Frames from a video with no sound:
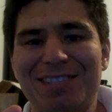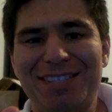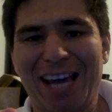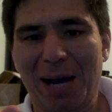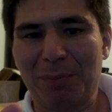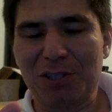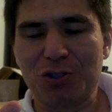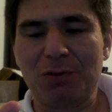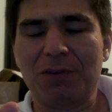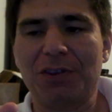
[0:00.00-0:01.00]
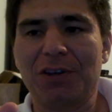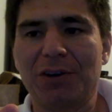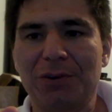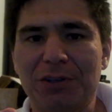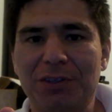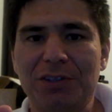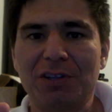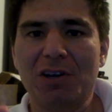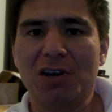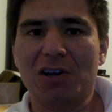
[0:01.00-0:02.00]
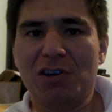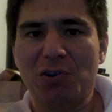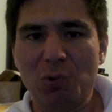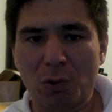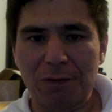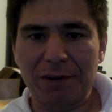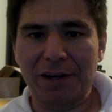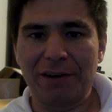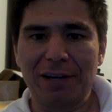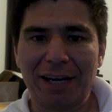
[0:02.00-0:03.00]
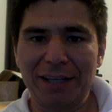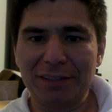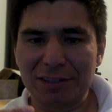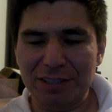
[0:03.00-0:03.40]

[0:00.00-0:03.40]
damage over there in North Carolina,